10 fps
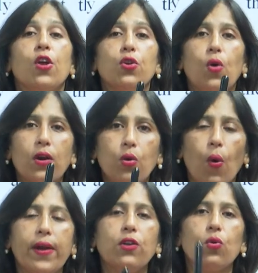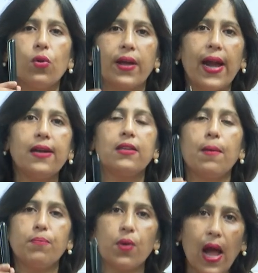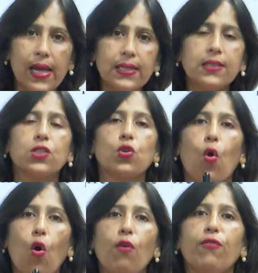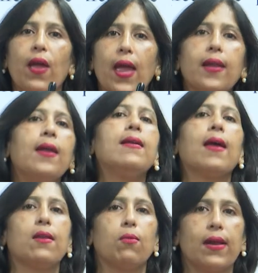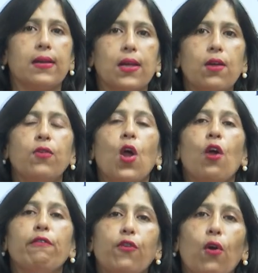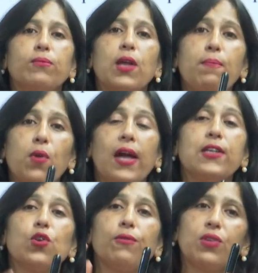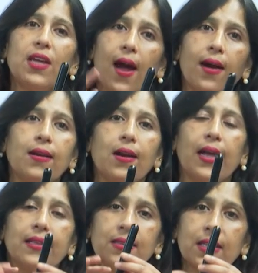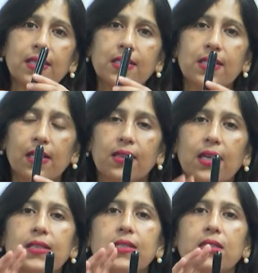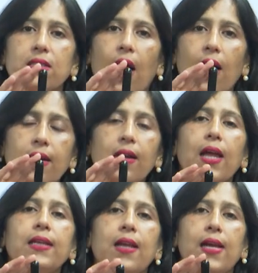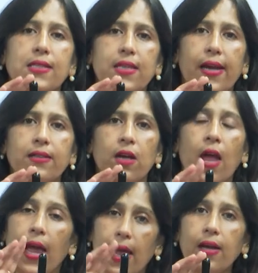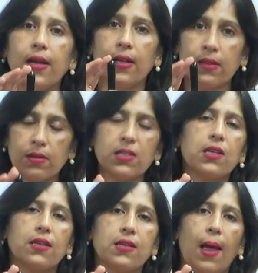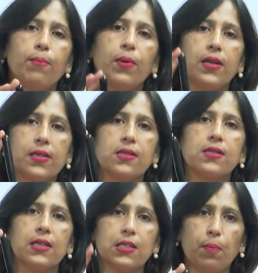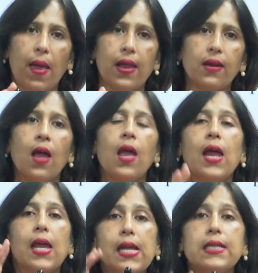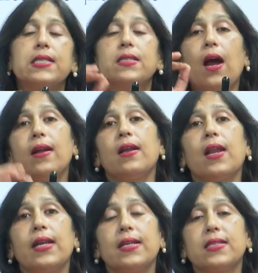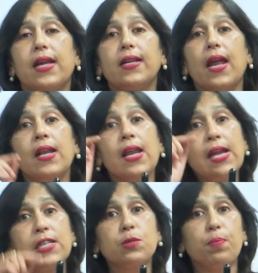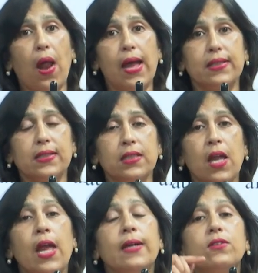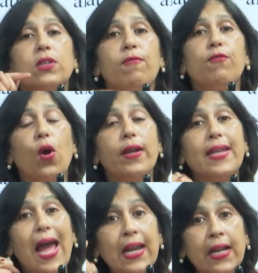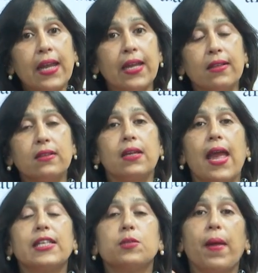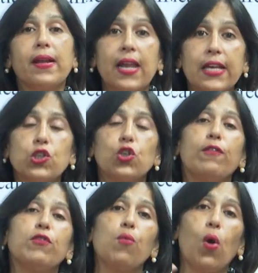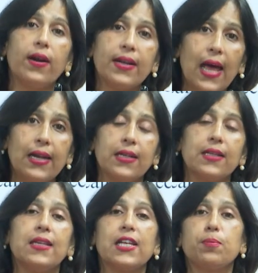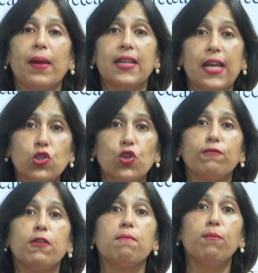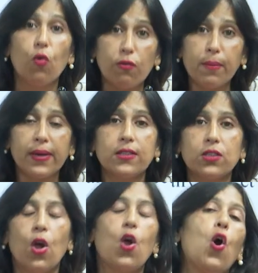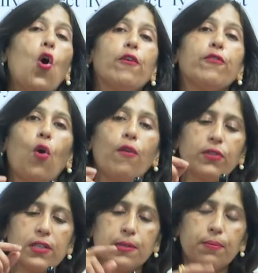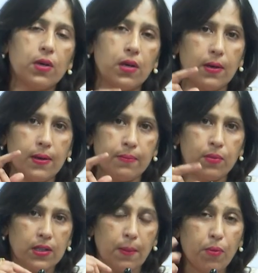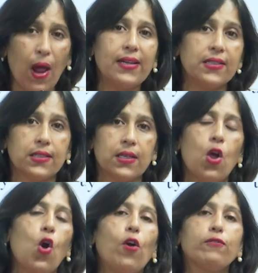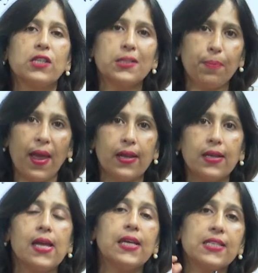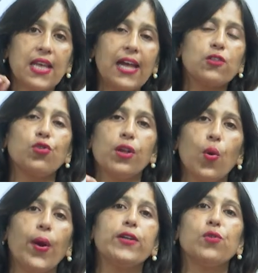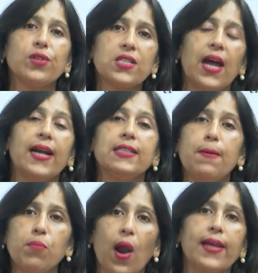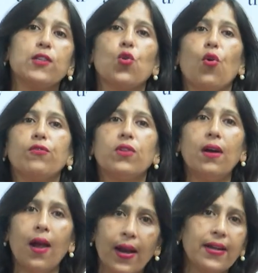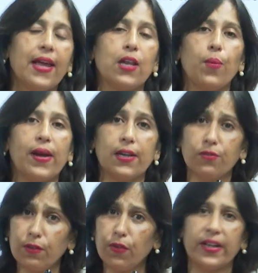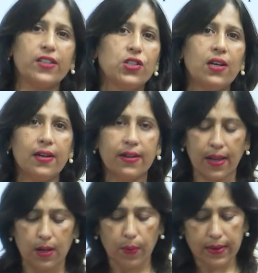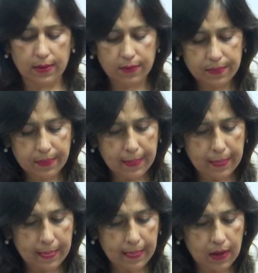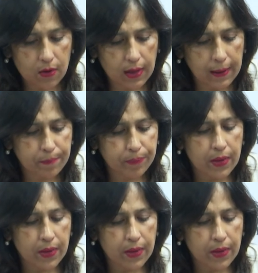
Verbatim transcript: You are going to get the price of any derivative from the price of the underlying. This, this, the underlying asset here in this example, it is this pen is the underlying asset and its price the volatility, the expectation of the volatility, the expectation of the movement of, of this uh, in the price of this pen is actually going to decide the price of the derivative, the financial derivative. Okay?